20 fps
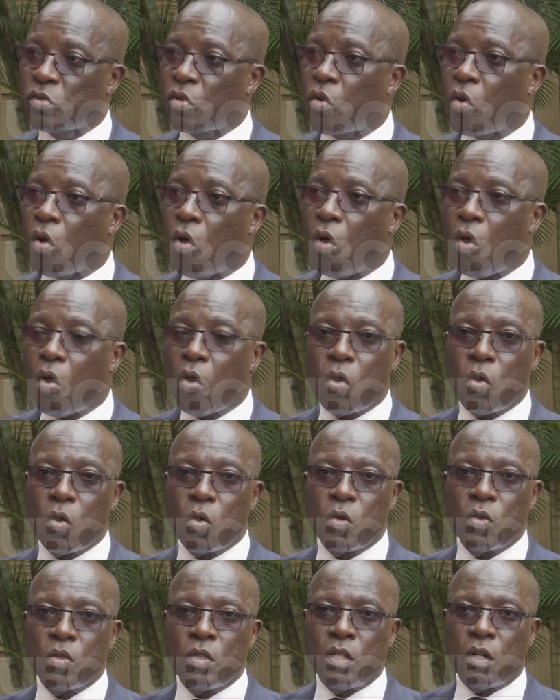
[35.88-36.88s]
on
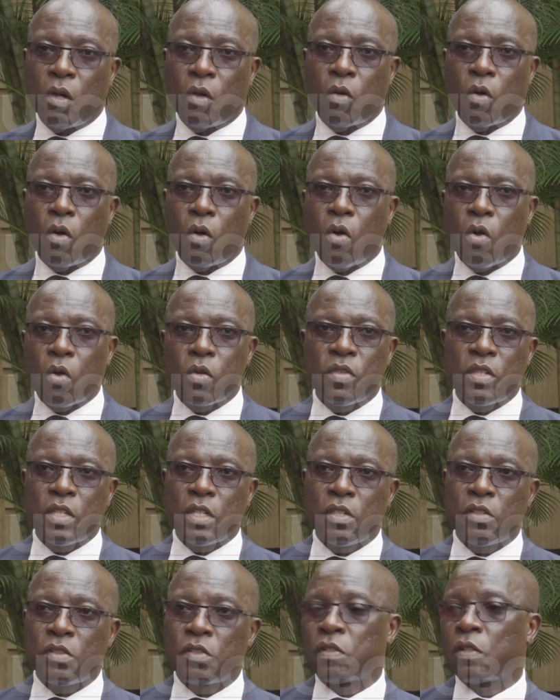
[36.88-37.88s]
all
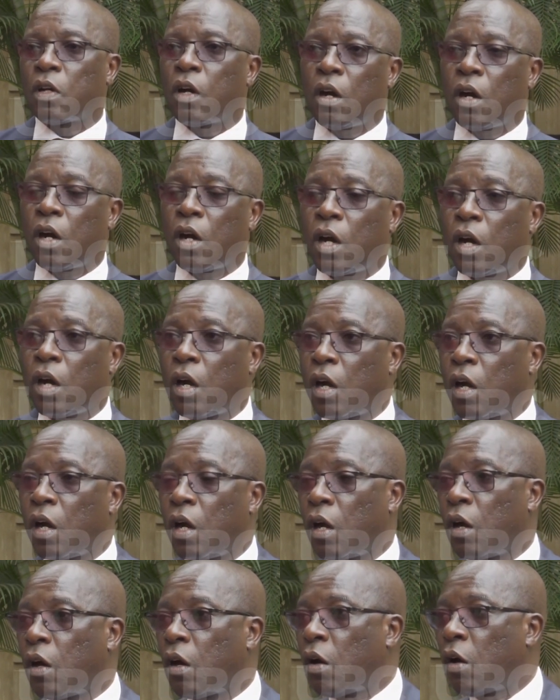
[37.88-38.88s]
these
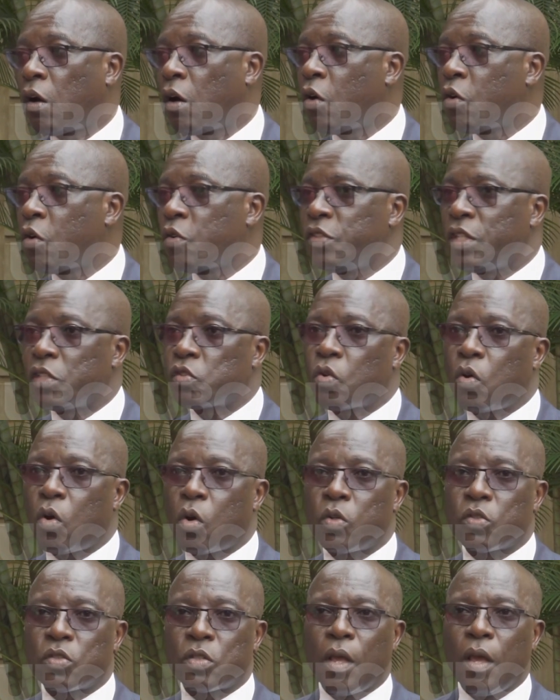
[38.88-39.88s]

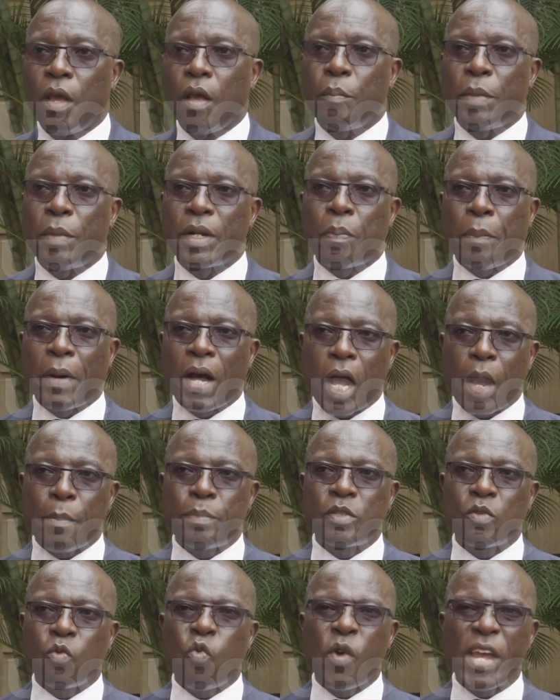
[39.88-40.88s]
goals, but
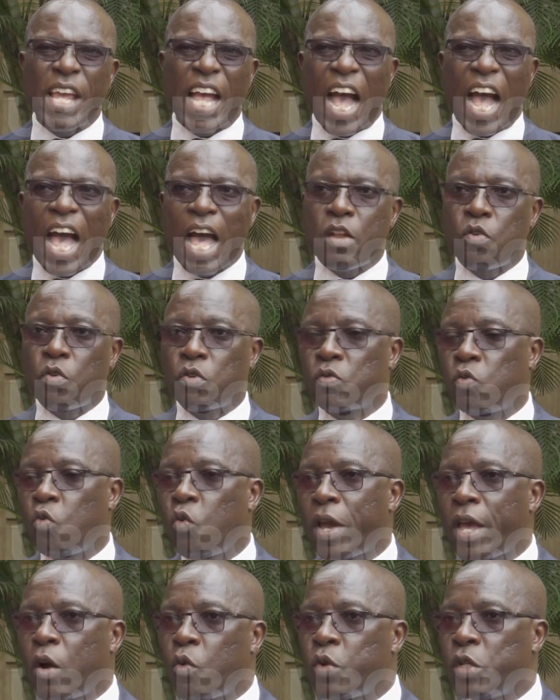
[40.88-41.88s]
perhaps we are not
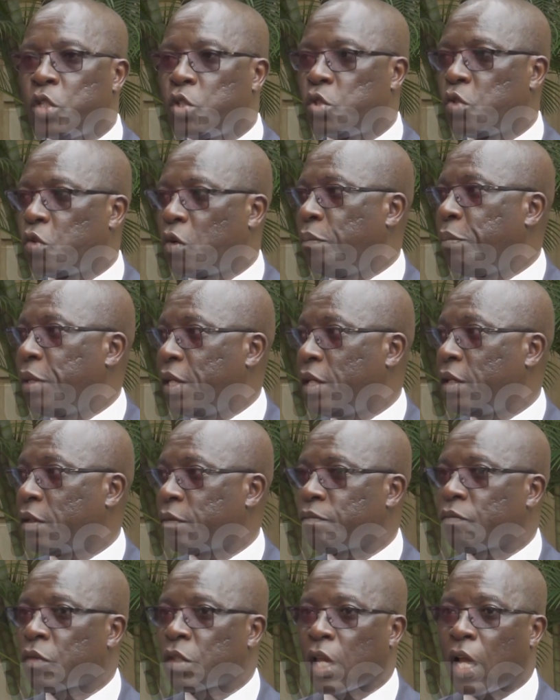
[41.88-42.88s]
where we should be.
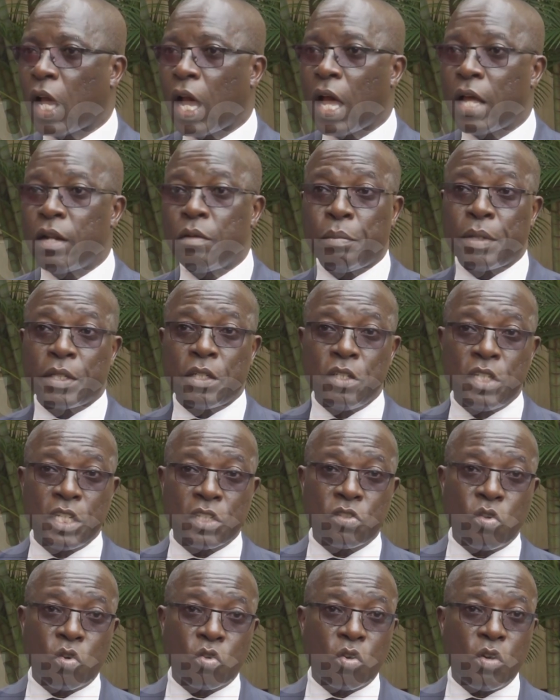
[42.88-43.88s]
But
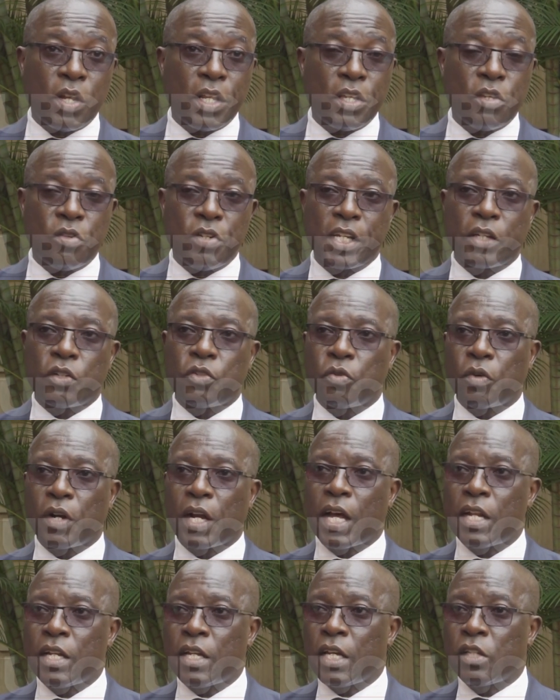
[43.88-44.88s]
this is not only unique to
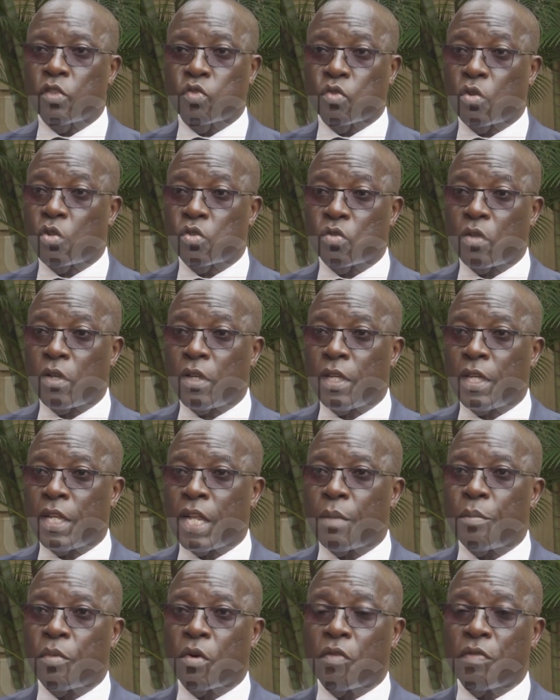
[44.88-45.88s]
Uganda, it's also a
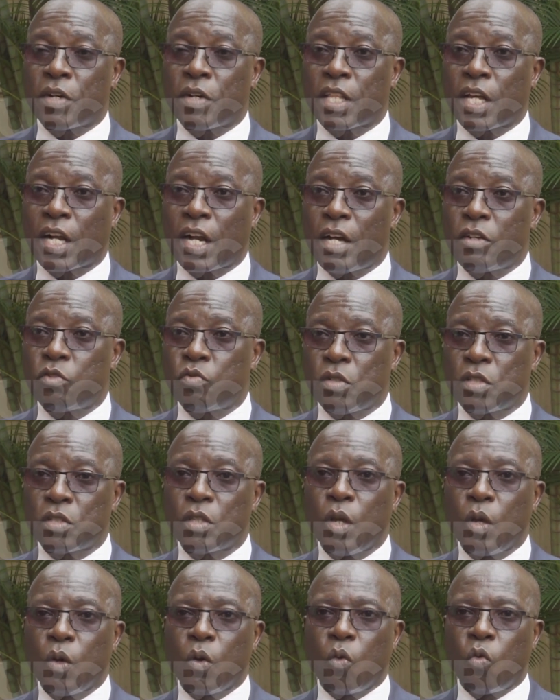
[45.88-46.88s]
number of other countries.
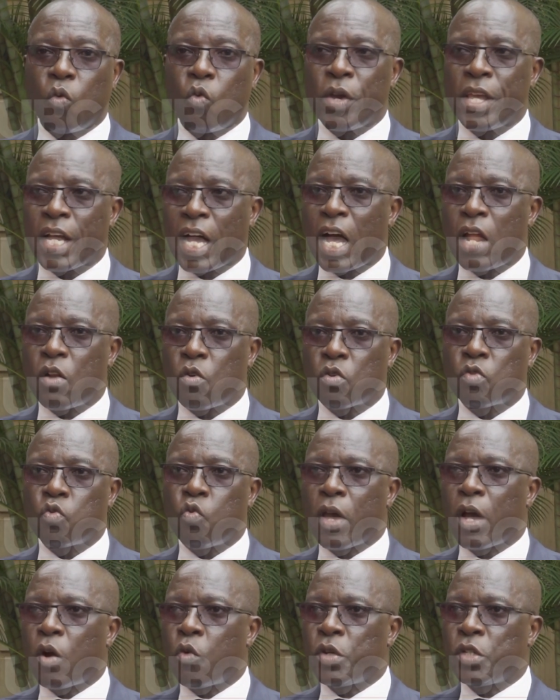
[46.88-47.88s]
We are not
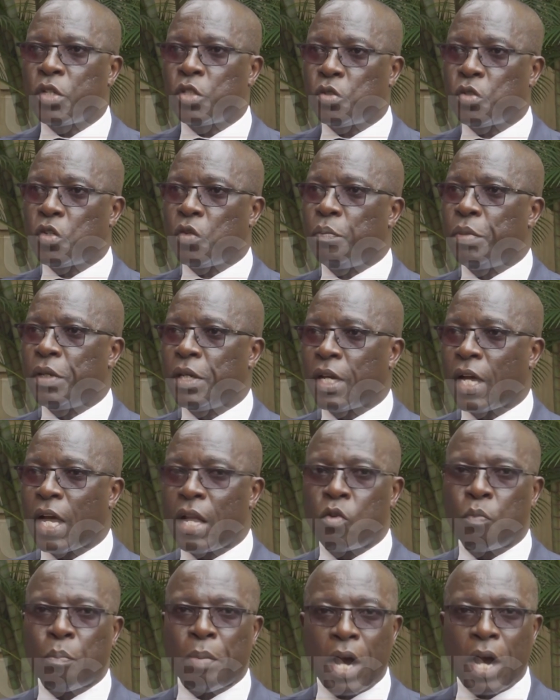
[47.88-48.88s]
where we should be.
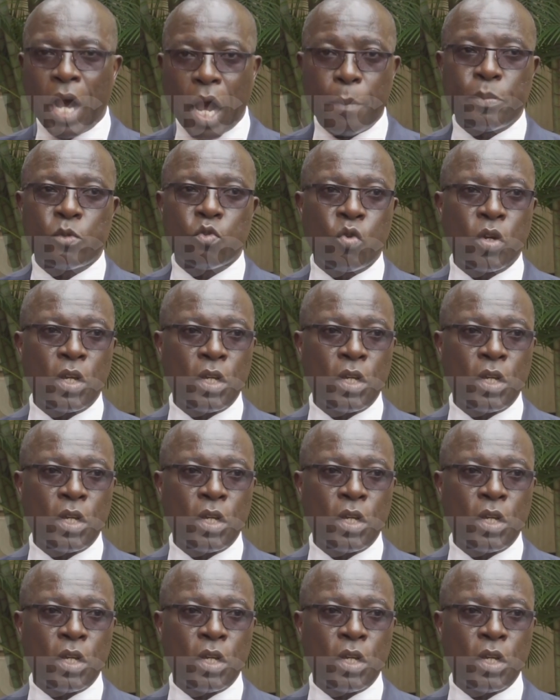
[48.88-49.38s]
And perhaps